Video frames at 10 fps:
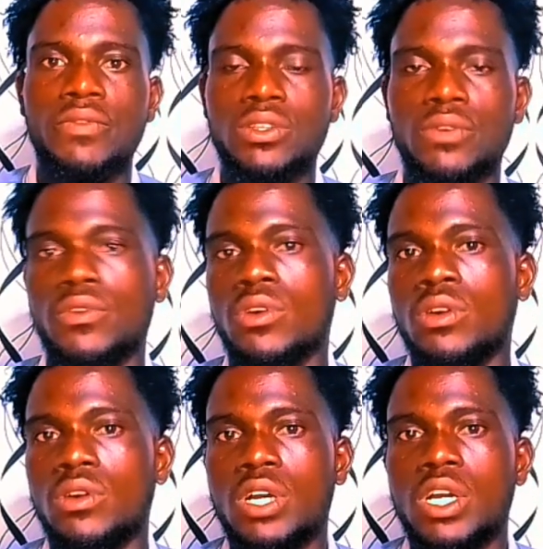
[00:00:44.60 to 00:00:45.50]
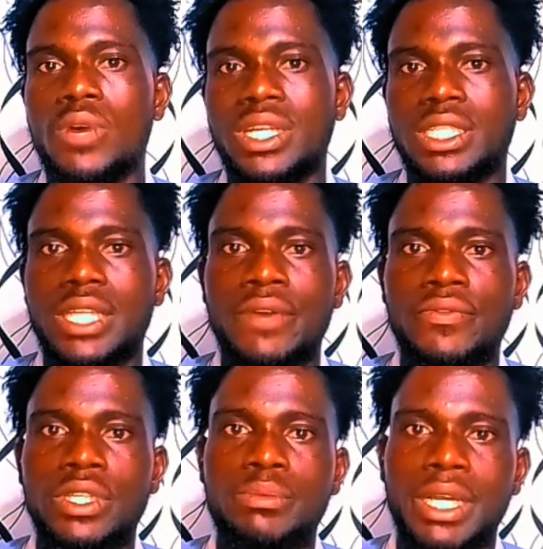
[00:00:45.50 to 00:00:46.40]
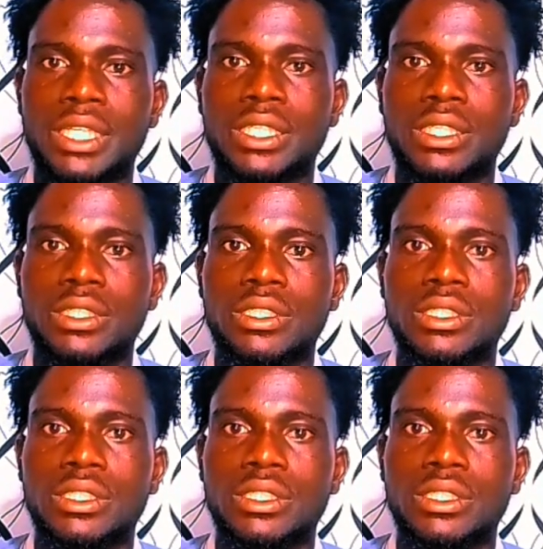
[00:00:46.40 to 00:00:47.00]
First of all, what is affiliate marketing?